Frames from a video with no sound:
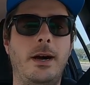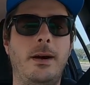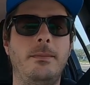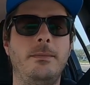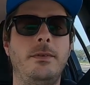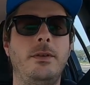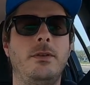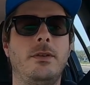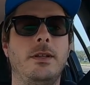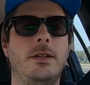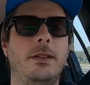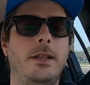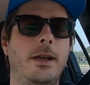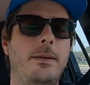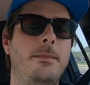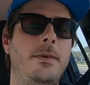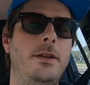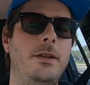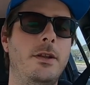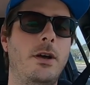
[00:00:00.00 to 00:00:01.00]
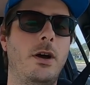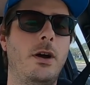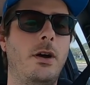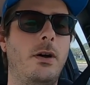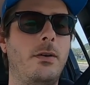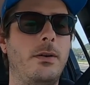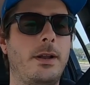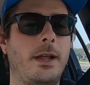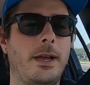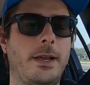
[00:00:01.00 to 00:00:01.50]
You could let me
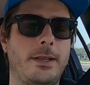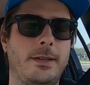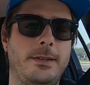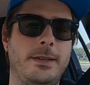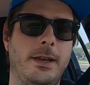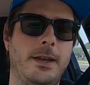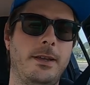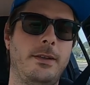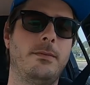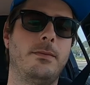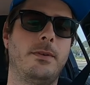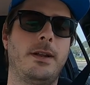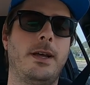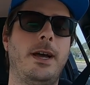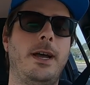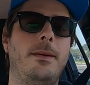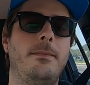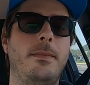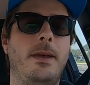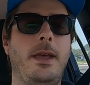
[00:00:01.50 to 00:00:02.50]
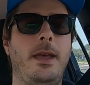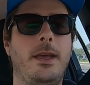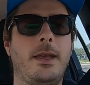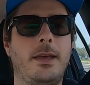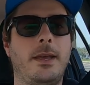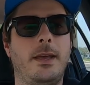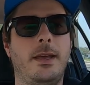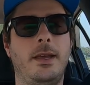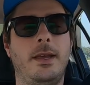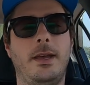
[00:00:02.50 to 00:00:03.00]
know, and I could tell you what I
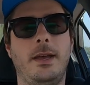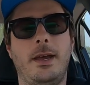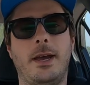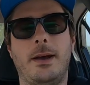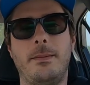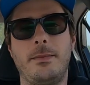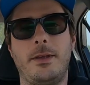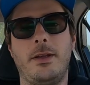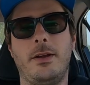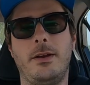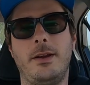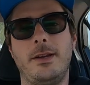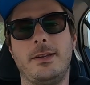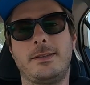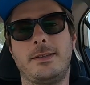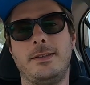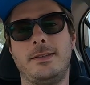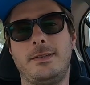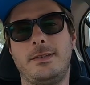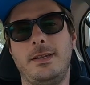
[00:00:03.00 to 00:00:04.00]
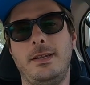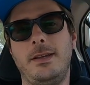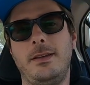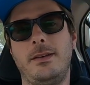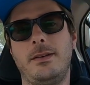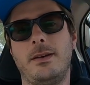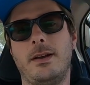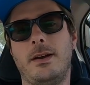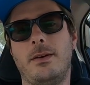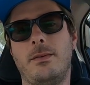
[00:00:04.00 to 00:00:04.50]
make. I'm curious to
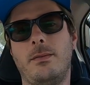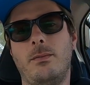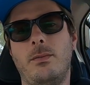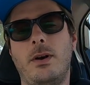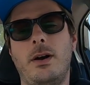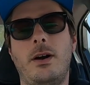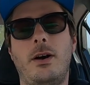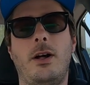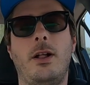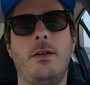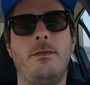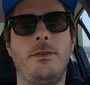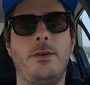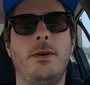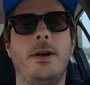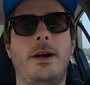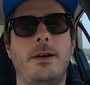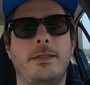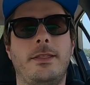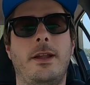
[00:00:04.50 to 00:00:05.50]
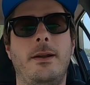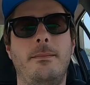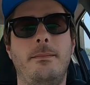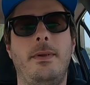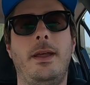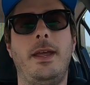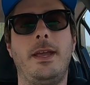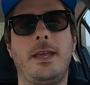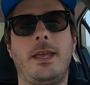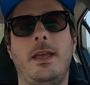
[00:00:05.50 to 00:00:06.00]
see what all of you out there
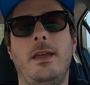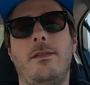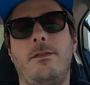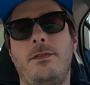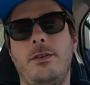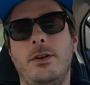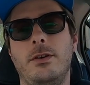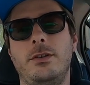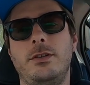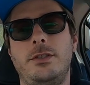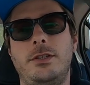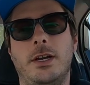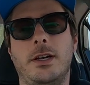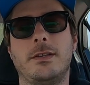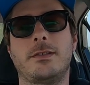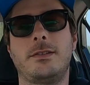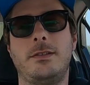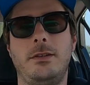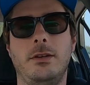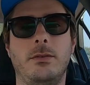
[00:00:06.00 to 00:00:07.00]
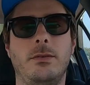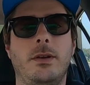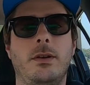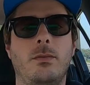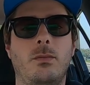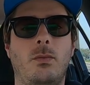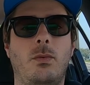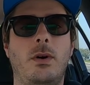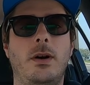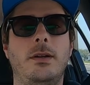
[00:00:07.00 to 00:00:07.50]
make if you're just
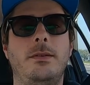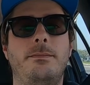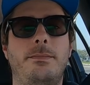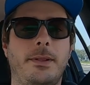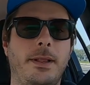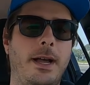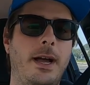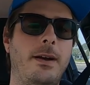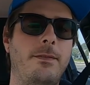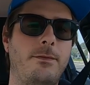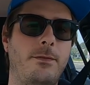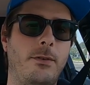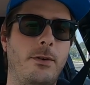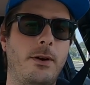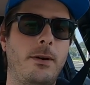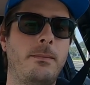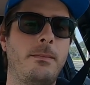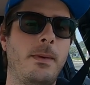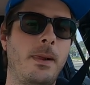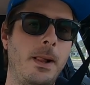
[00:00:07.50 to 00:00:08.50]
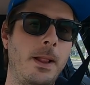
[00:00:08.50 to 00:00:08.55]
doing one platform,